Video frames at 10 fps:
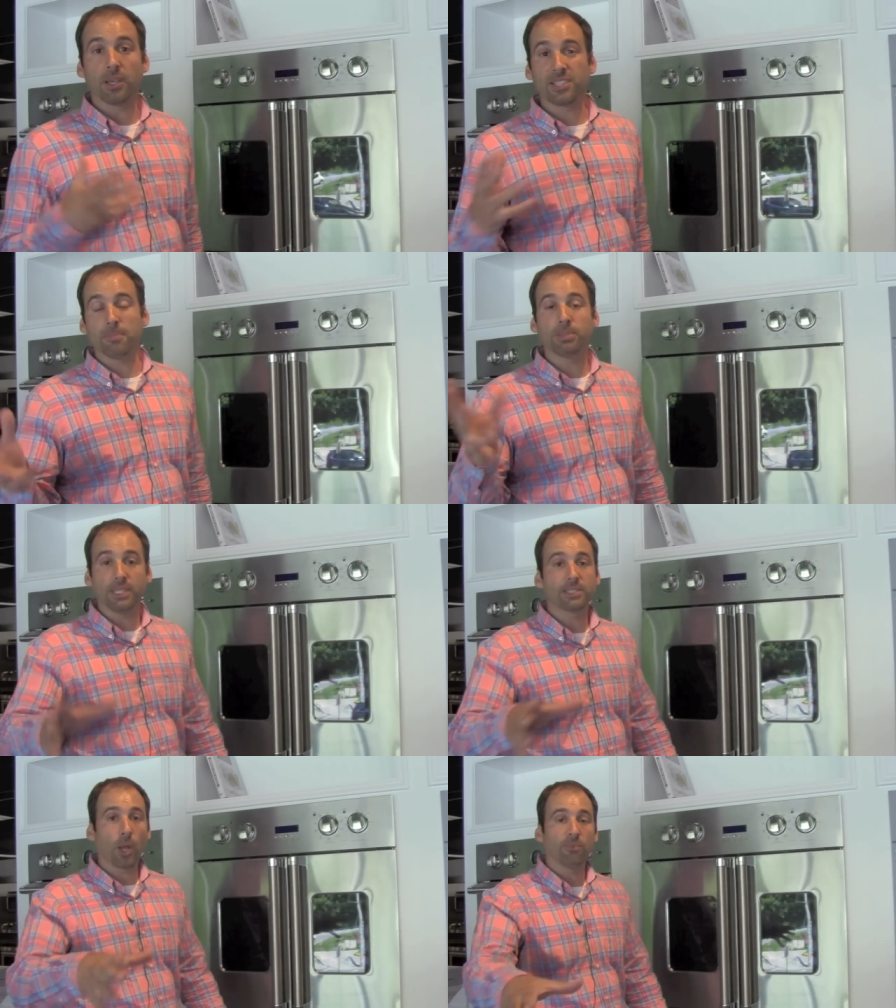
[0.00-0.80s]
I say
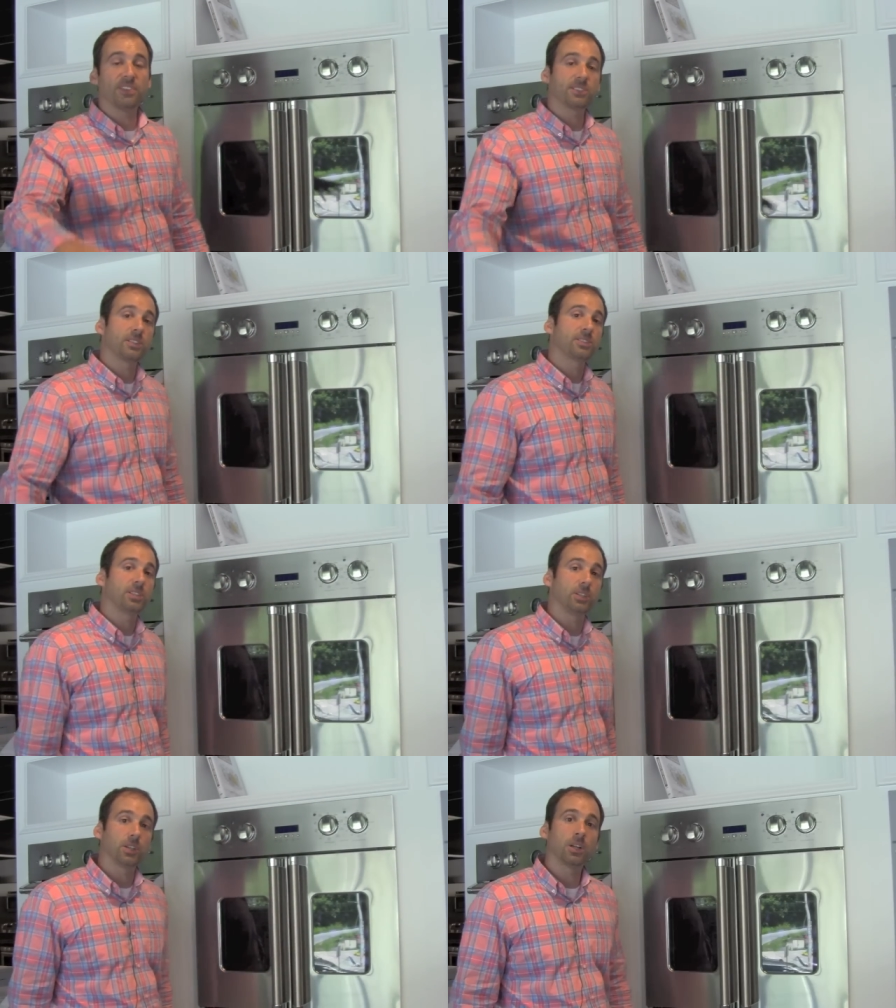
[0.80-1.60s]
please come visit us
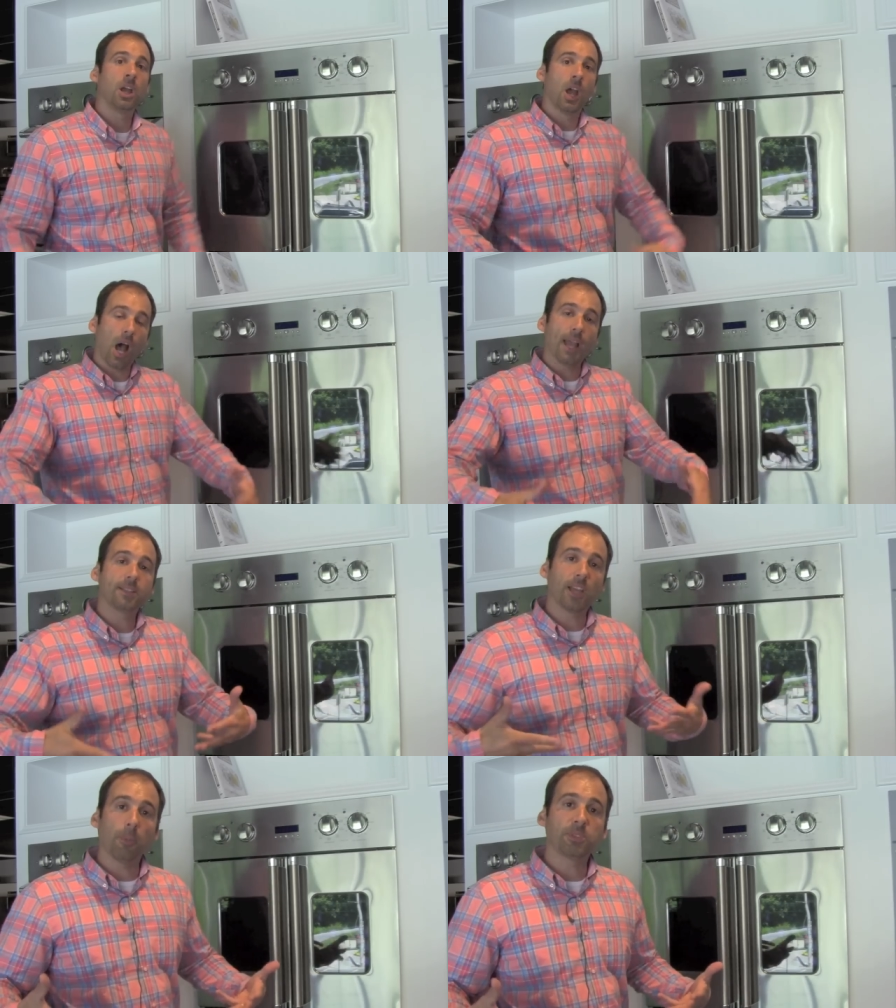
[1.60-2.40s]
here, high
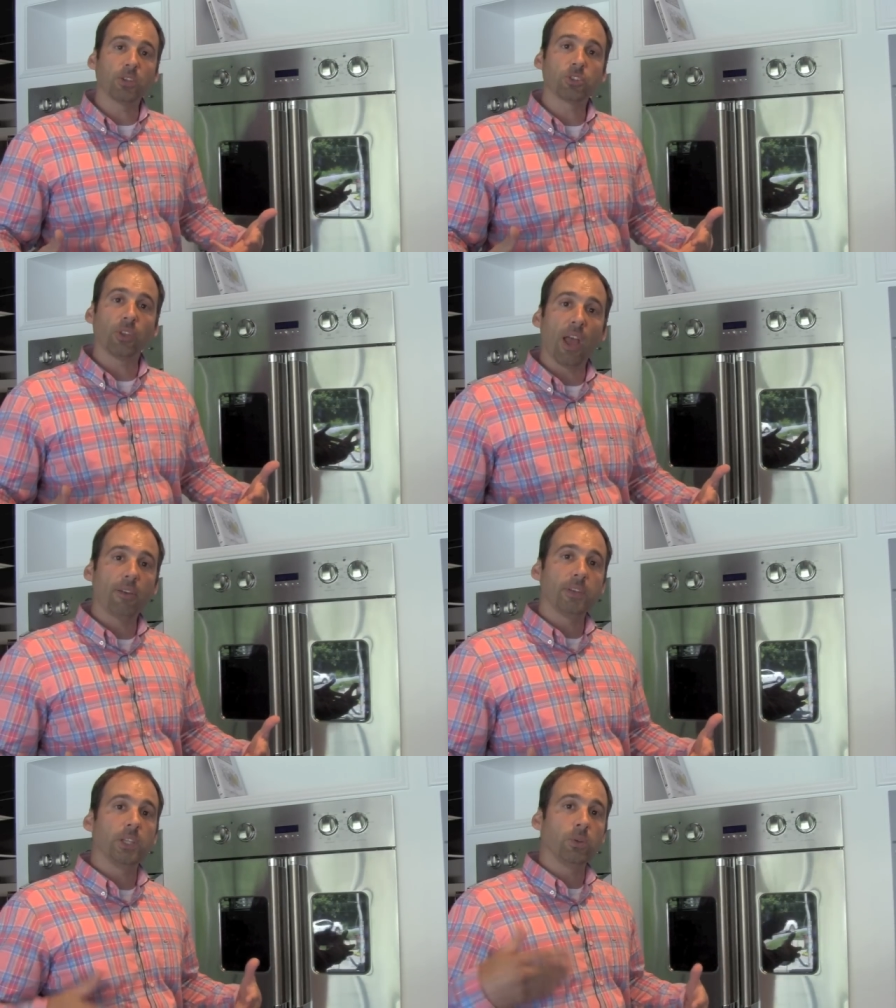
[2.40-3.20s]
atop Central
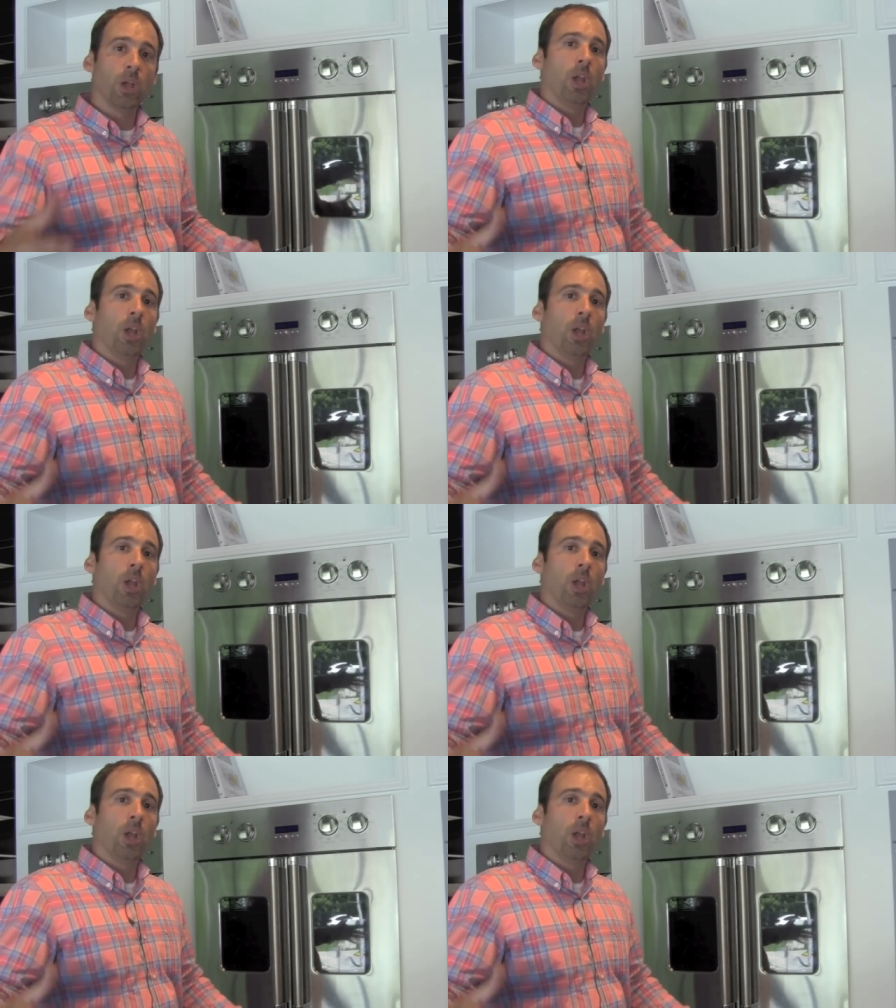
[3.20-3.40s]
Avenue.